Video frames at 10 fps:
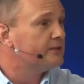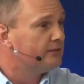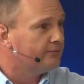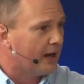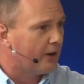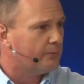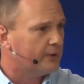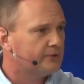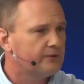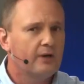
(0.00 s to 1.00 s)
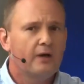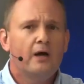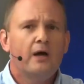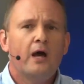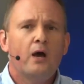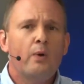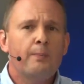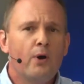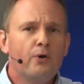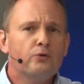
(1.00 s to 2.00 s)
an environment where
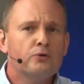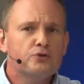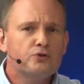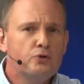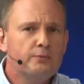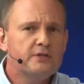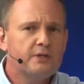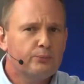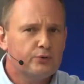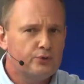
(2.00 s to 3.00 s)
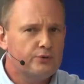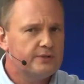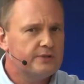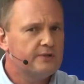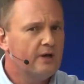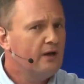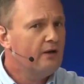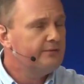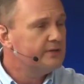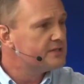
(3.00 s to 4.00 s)
both consumers and producers
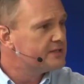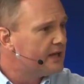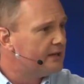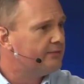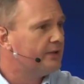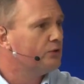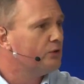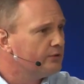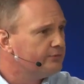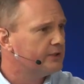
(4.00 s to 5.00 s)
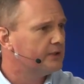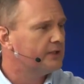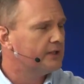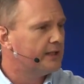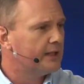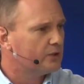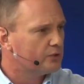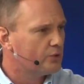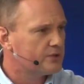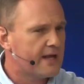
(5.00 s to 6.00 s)
feel safe and confident that they
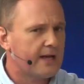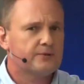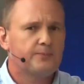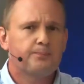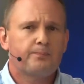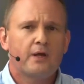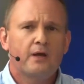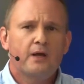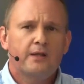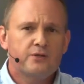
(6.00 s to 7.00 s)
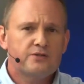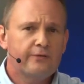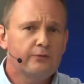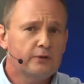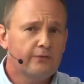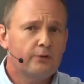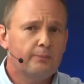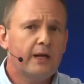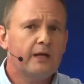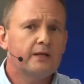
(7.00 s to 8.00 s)
can transact. There are several
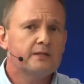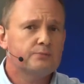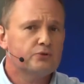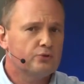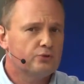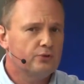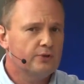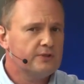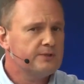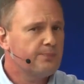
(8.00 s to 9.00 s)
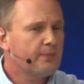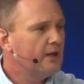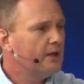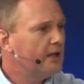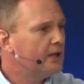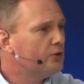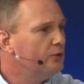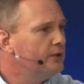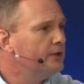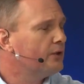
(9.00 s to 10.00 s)
different mechanisms to do this,
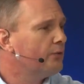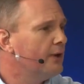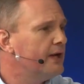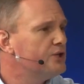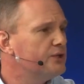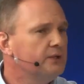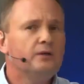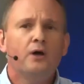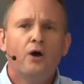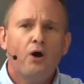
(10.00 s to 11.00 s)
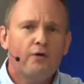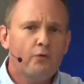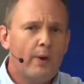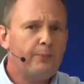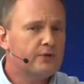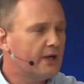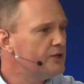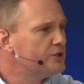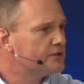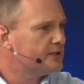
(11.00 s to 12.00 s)
including the creation of a
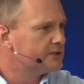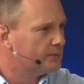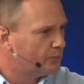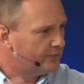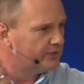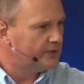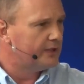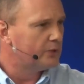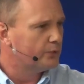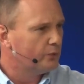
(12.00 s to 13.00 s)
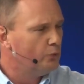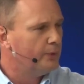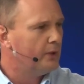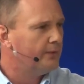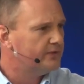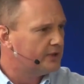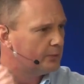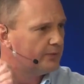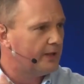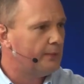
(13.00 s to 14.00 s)
reputation system. We've seen that with Uber, we've seen
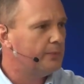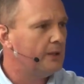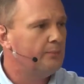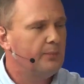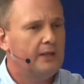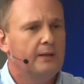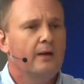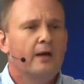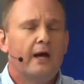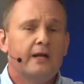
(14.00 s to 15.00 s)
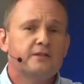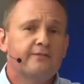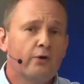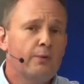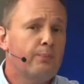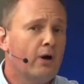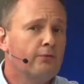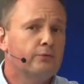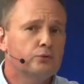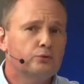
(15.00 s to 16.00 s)
it with Airbnb, and it's a very
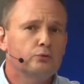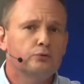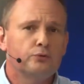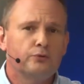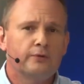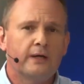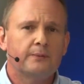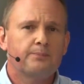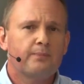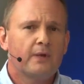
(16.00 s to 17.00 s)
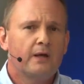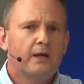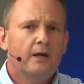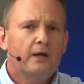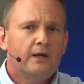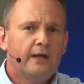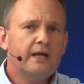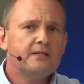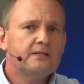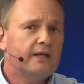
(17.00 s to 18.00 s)
powerful tool to do that.
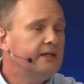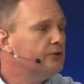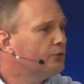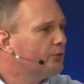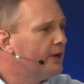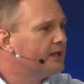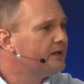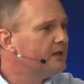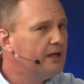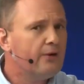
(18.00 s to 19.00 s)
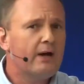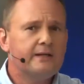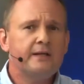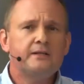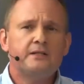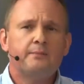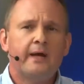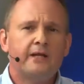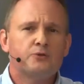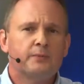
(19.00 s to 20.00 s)
Next, they need to create clear identity
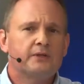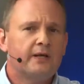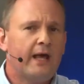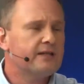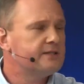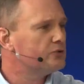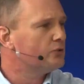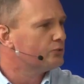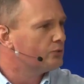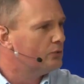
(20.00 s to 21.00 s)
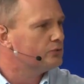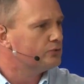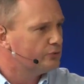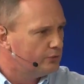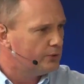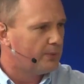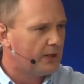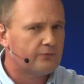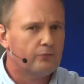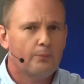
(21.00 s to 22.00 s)
management and access controls to the
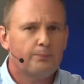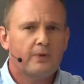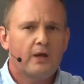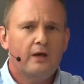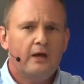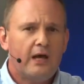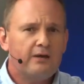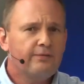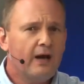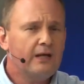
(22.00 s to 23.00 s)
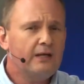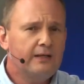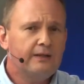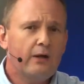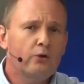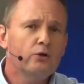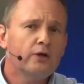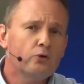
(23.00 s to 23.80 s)
platform. And finally, they'll look at